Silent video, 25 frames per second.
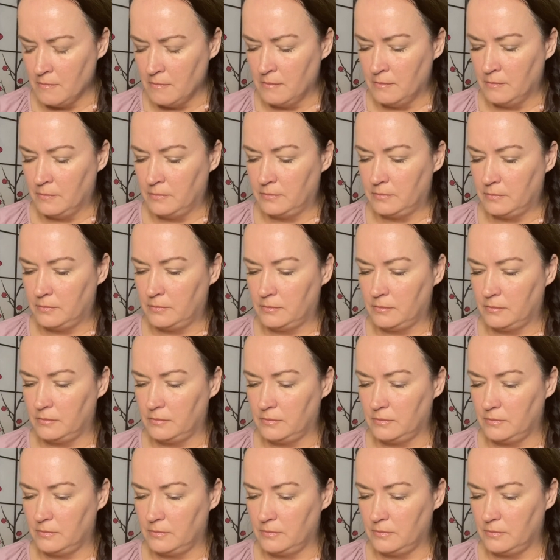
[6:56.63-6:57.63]

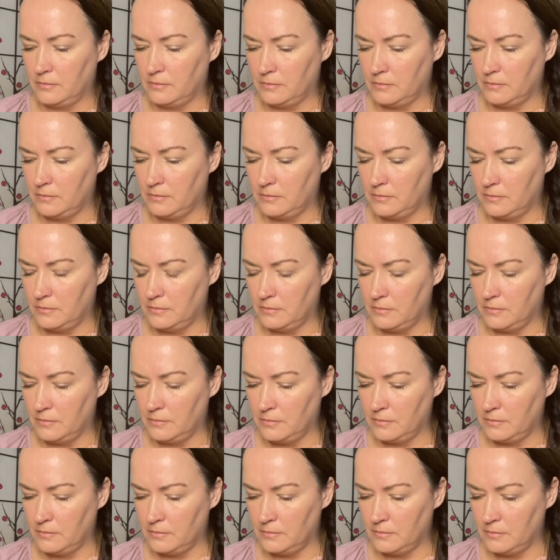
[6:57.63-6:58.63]

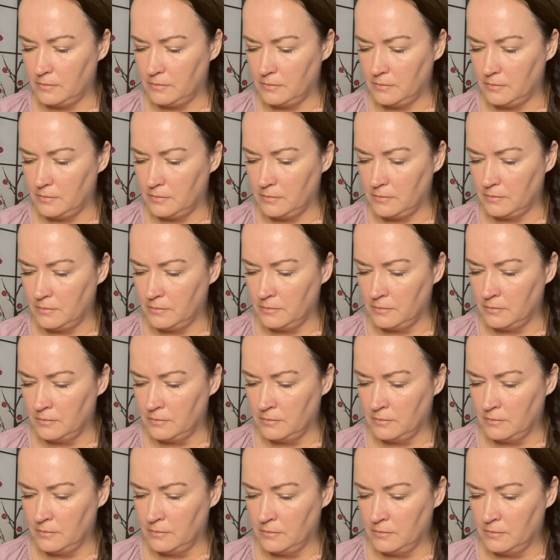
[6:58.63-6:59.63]

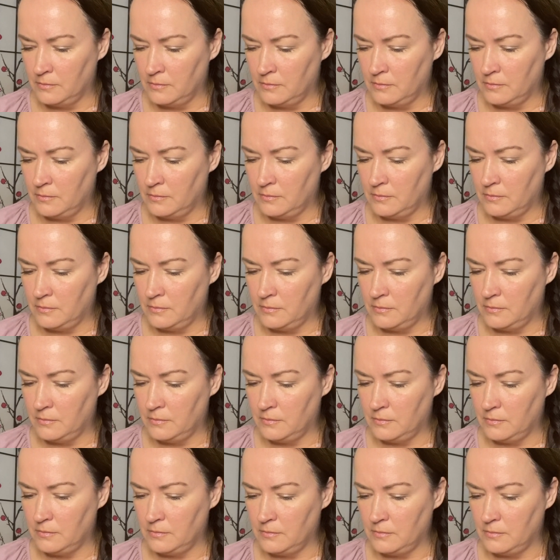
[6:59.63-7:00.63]

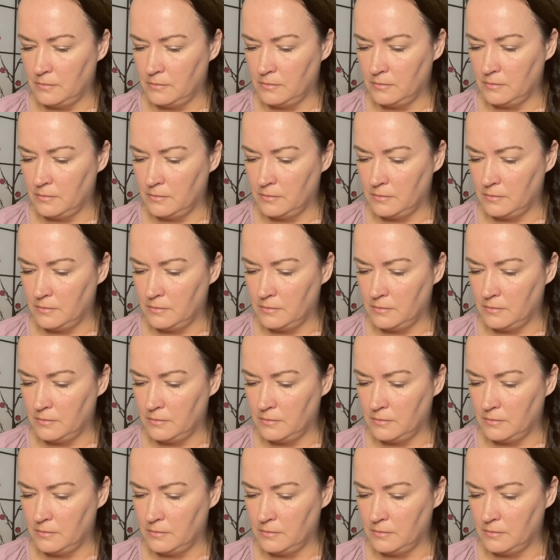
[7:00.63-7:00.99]
[no speech]